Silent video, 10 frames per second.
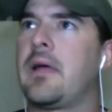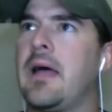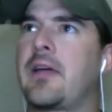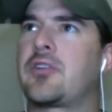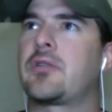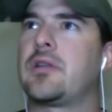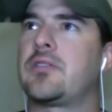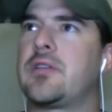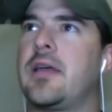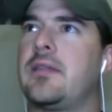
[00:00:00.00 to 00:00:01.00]
actually
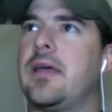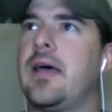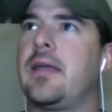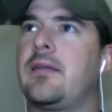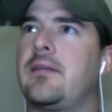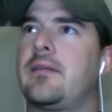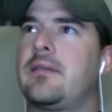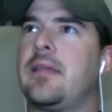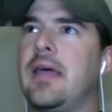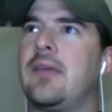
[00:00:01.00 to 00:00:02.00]
said that
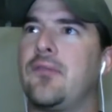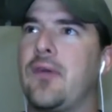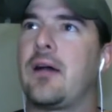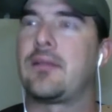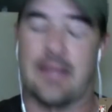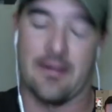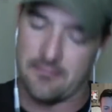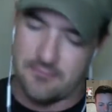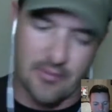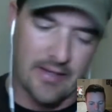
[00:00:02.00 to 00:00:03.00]
they had felt now
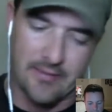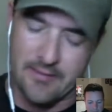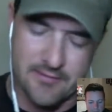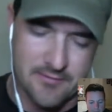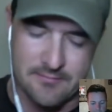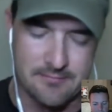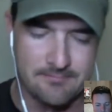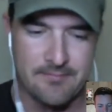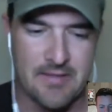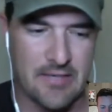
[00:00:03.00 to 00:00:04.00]
granted there's
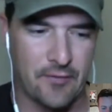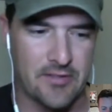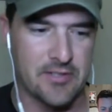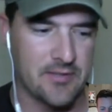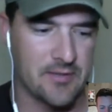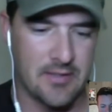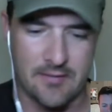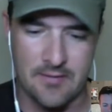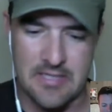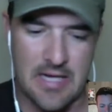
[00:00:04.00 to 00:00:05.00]
differences in the in the
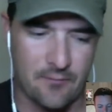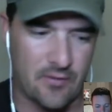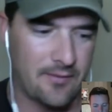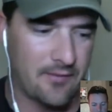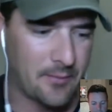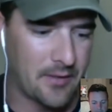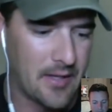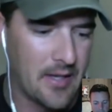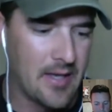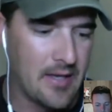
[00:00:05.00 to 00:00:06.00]
time frame and everything but
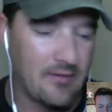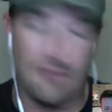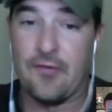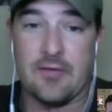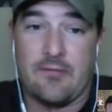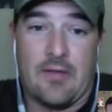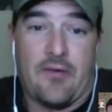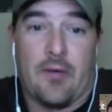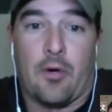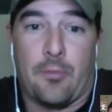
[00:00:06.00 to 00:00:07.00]
if they felt
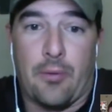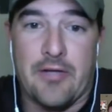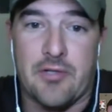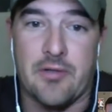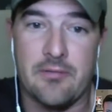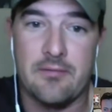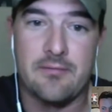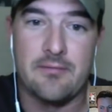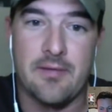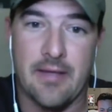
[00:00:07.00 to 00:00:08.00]
more pressure
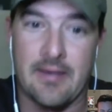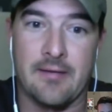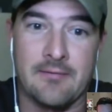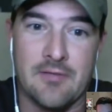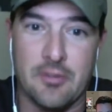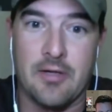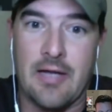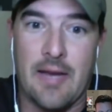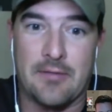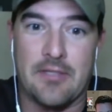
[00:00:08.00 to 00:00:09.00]
in shooting
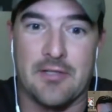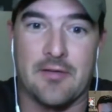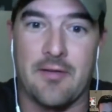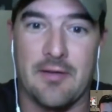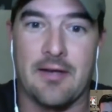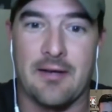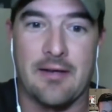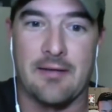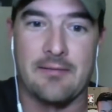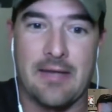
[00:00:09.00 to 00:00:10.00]
competition than did in,
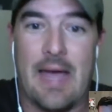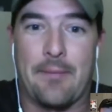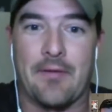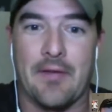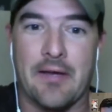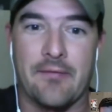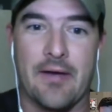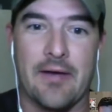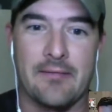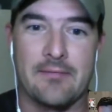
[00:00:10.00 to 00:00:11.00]
in, that happened in the gunfight
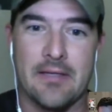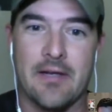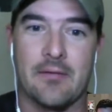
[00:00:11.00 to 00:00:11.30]
you know yeah,